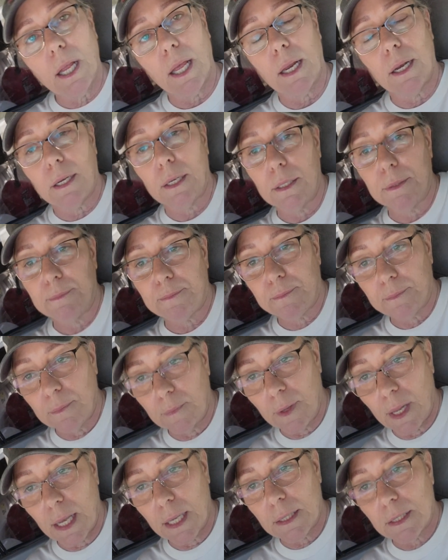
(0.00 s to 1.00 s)

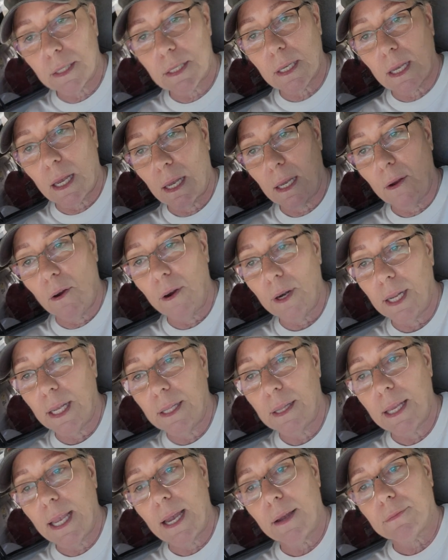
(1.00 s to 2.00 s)
And it's uh, already in the